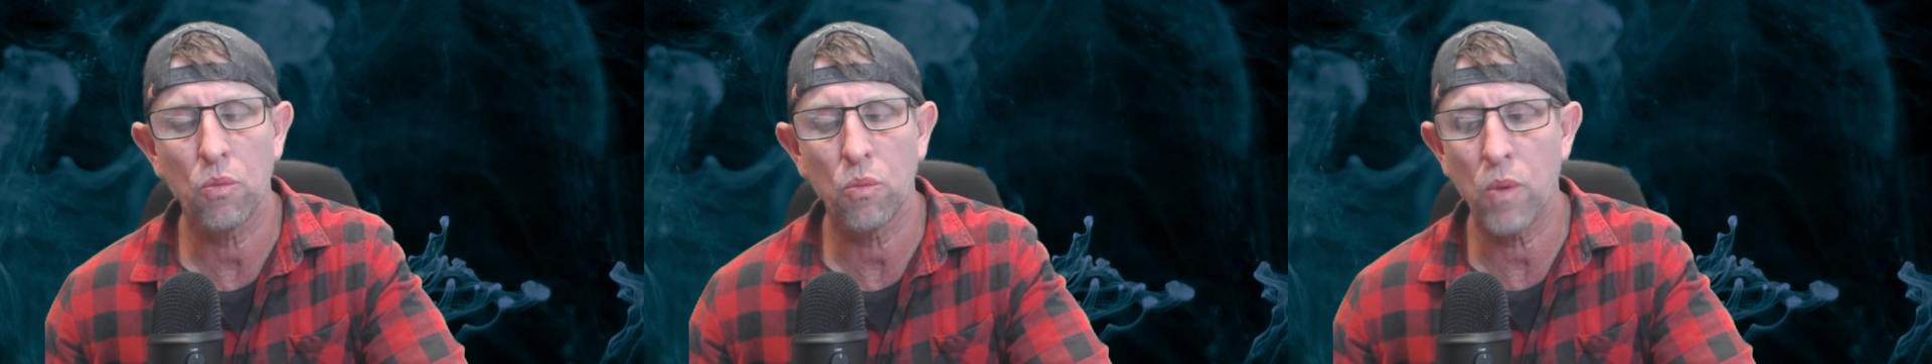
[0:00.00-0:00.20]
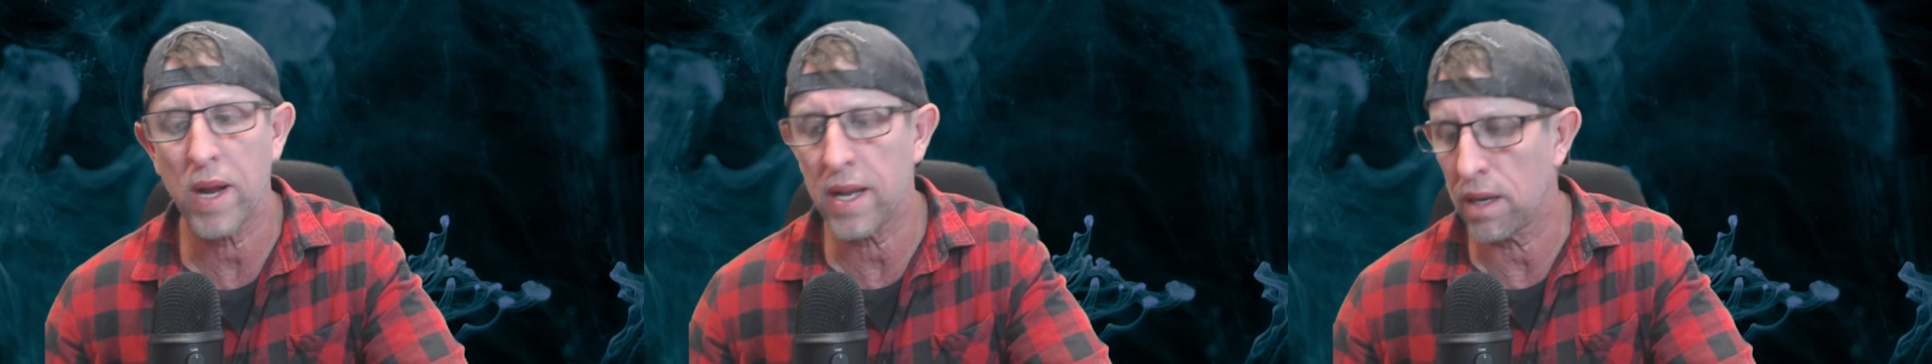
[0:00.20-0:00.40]

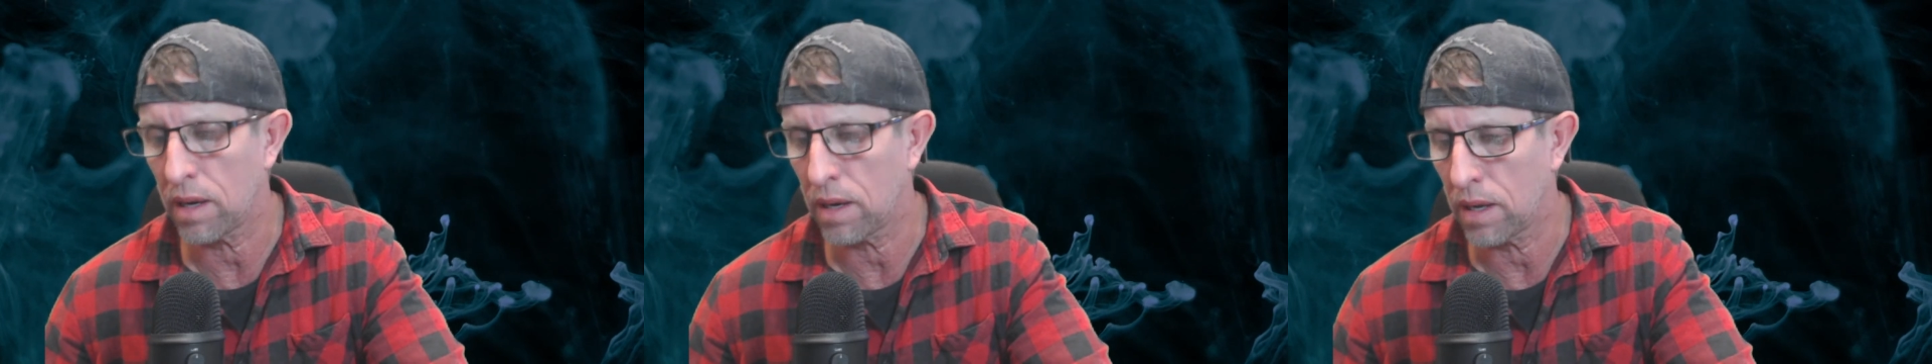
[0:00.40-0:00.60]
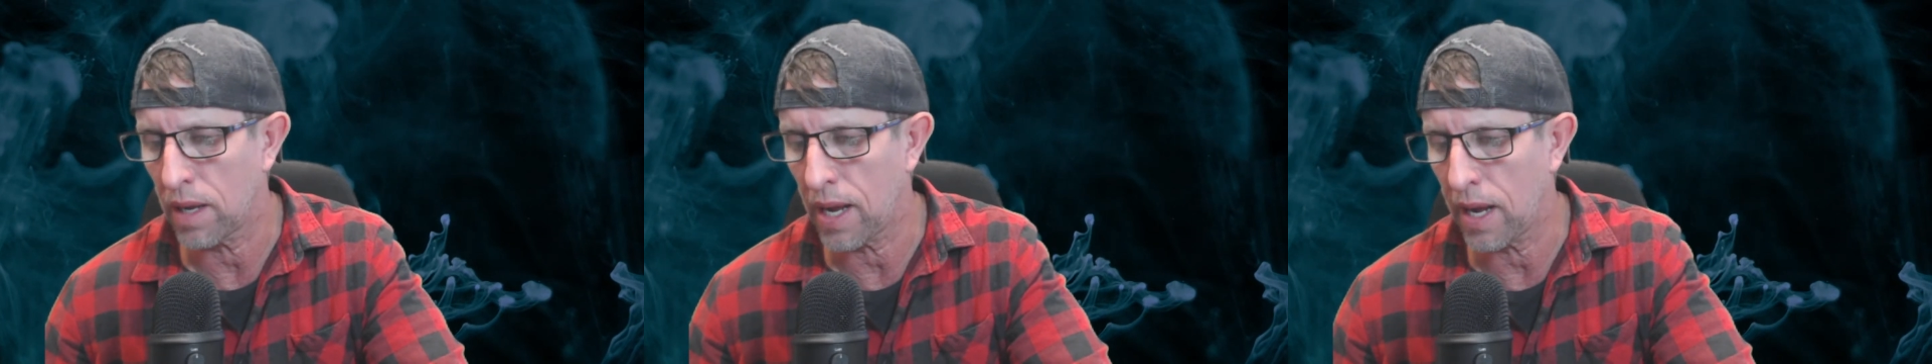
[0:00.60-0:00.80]

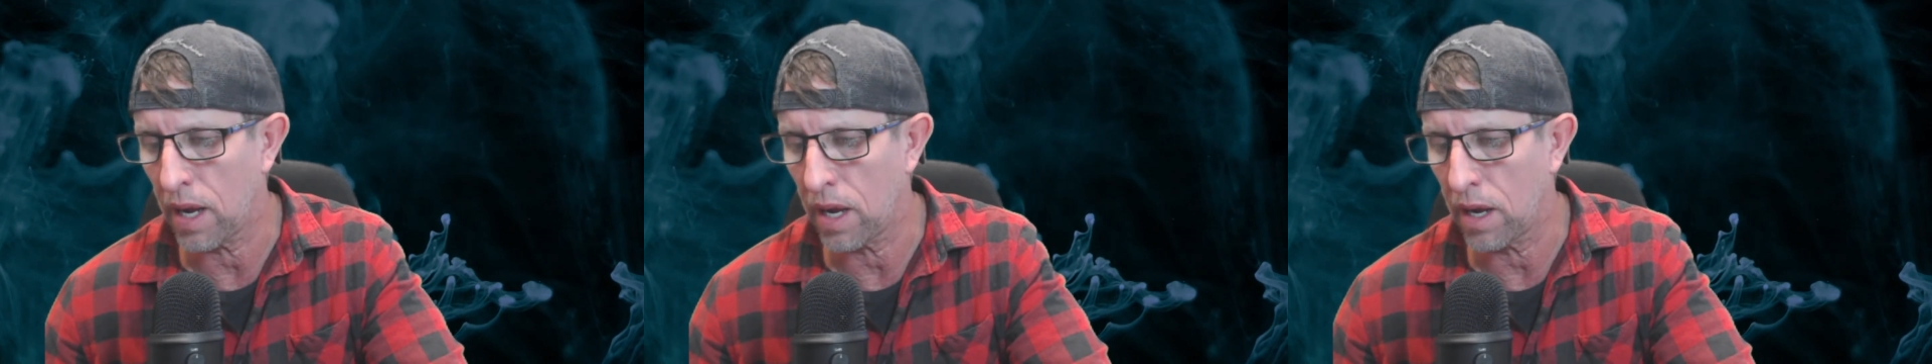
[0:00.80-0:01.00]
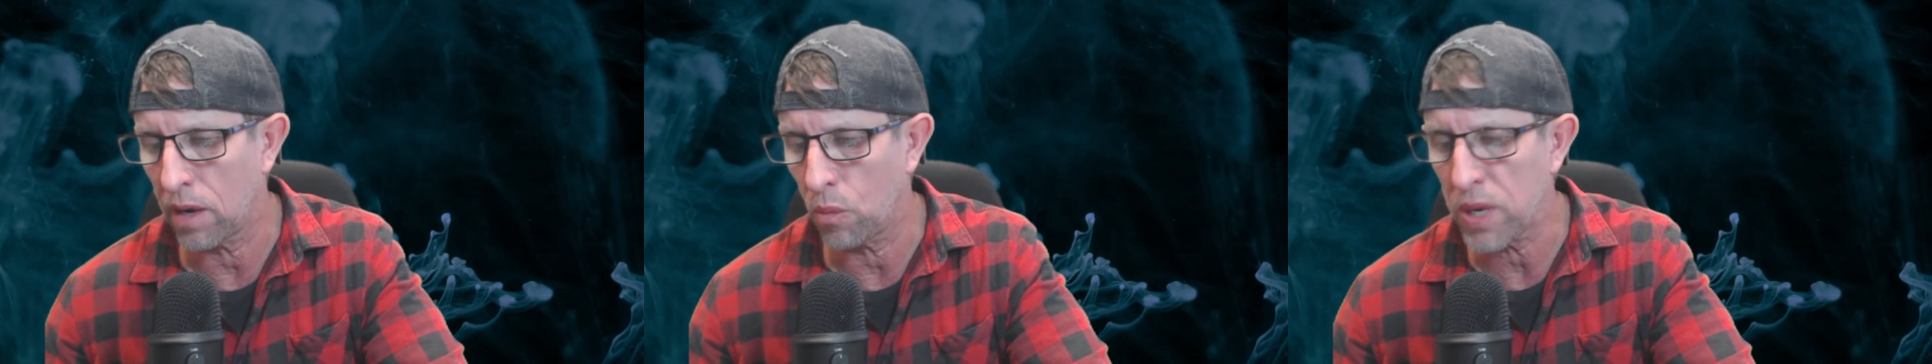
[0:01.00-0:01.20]
When
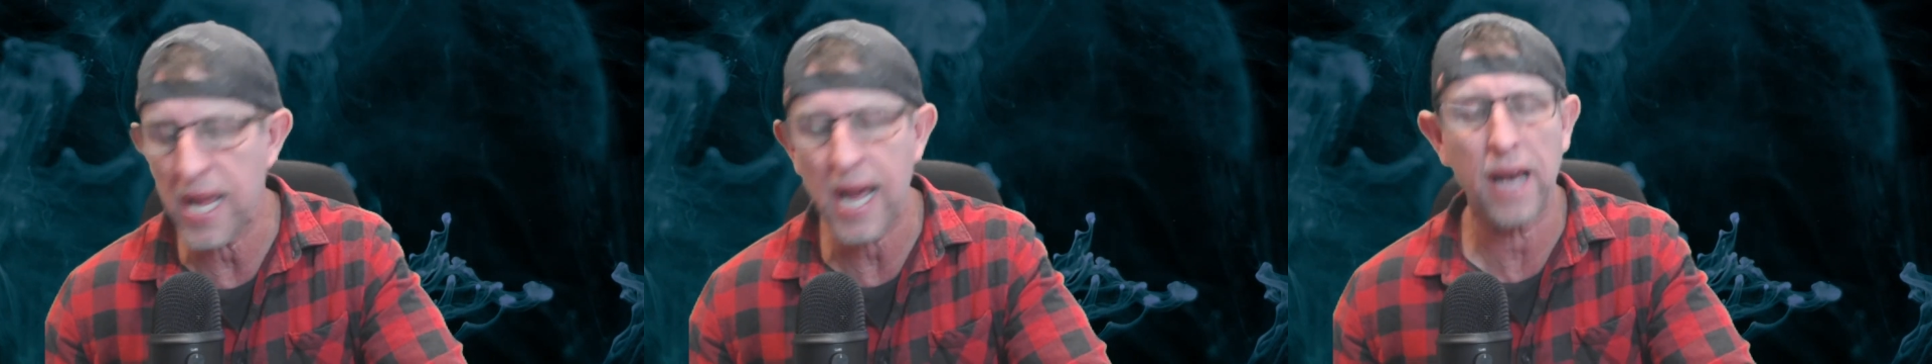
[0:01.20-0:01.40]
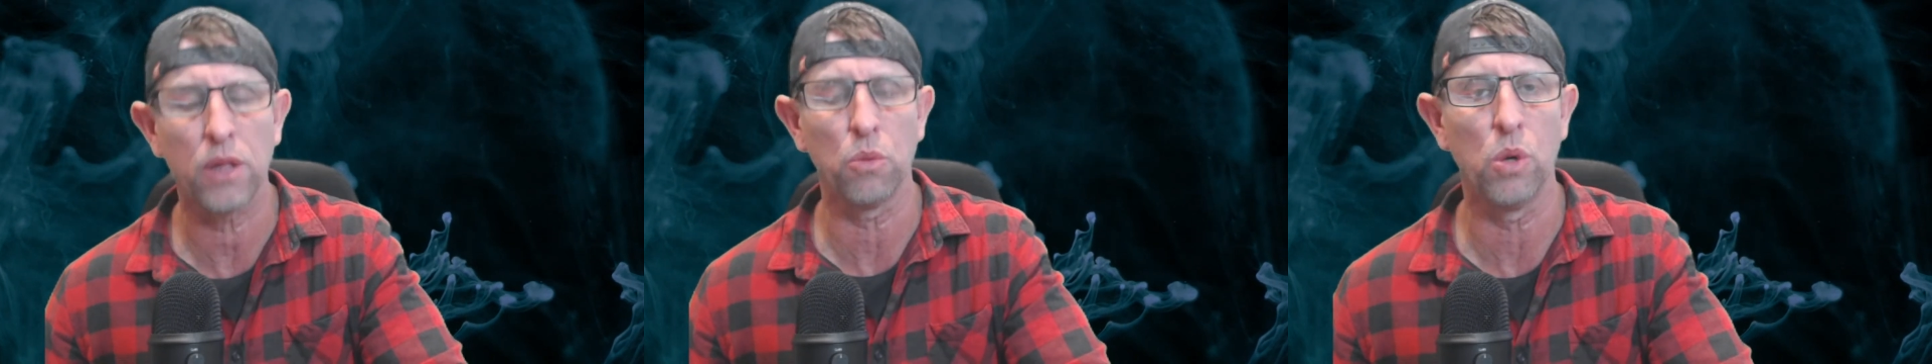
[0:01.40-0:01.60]
We Are the